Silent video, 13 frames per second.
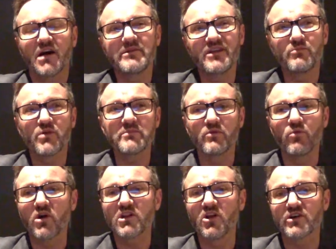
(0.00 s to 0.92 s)
I mean, they'll
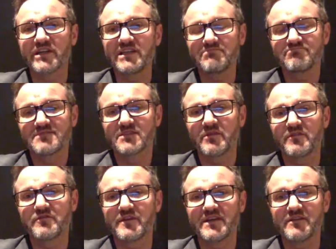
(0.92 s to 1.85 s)
probably want Lockie, to
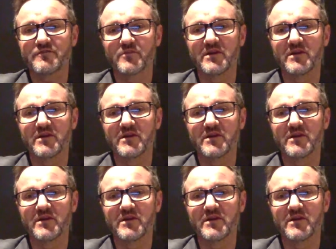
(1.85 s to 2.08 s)
be fair,